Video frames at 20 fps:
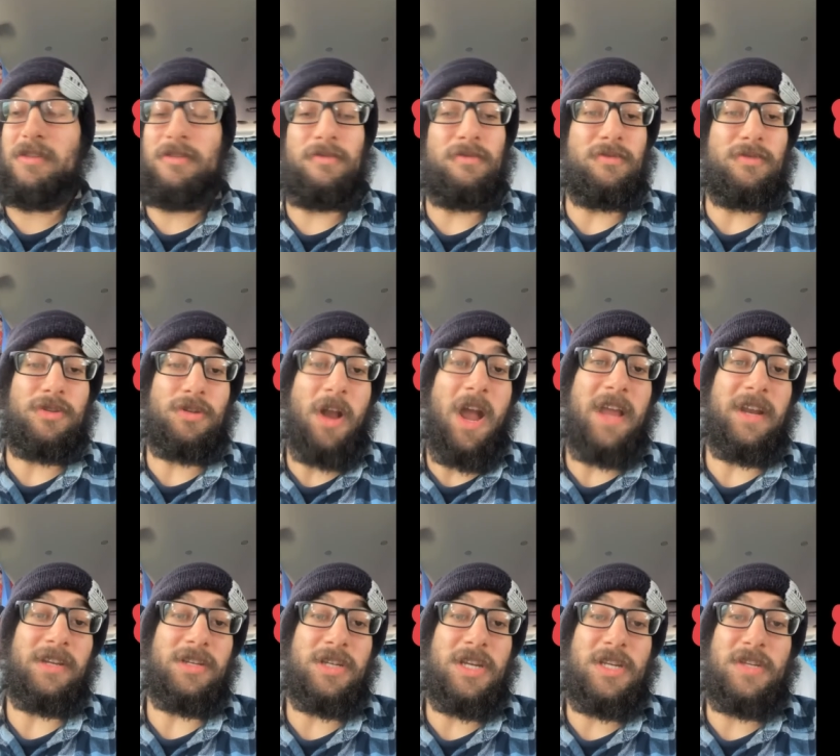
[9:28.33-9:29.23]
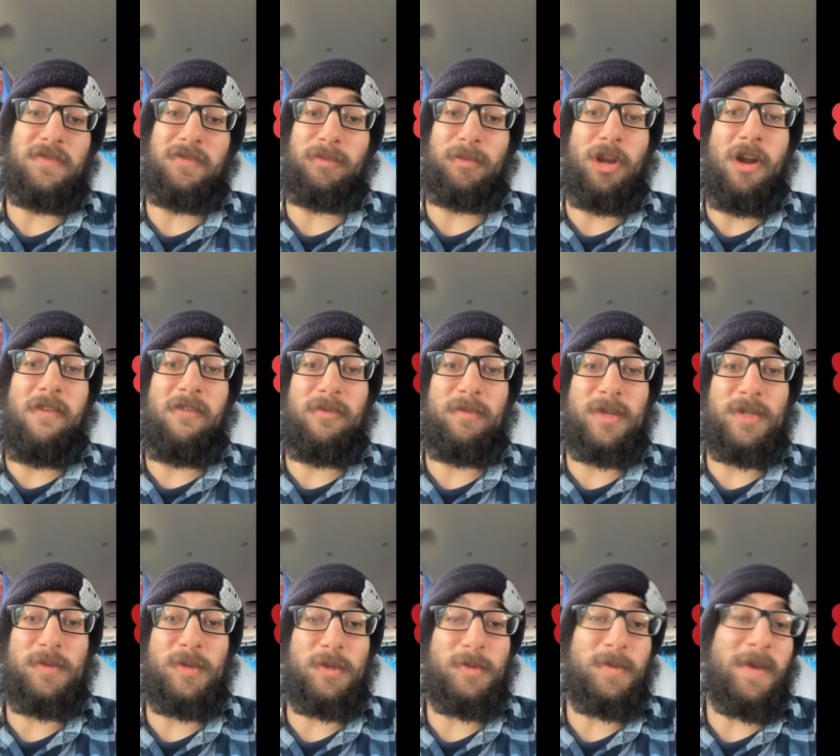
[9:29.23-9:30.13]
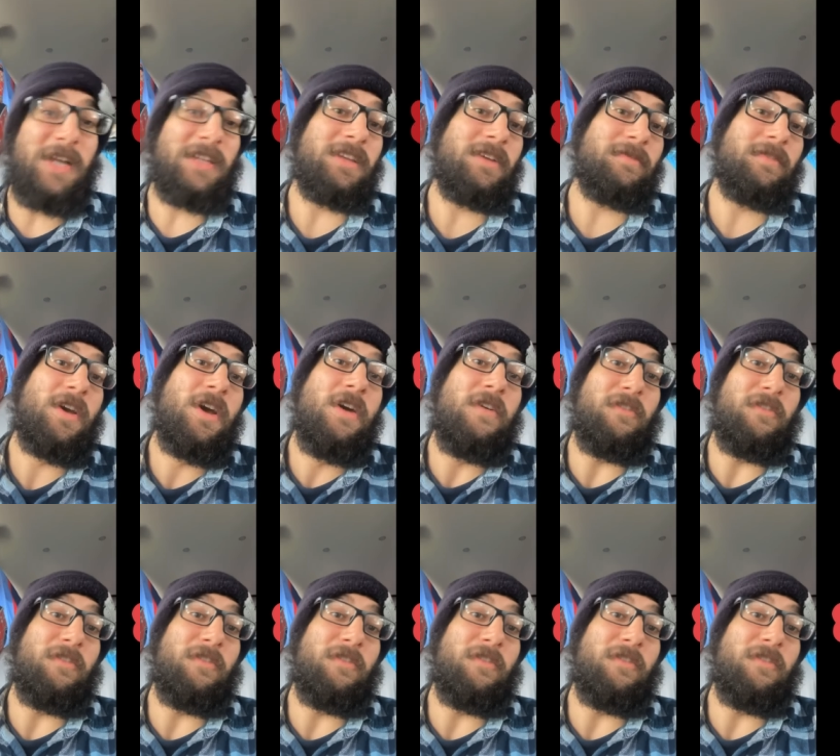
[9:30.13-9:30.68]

you try to change from a government's perspective,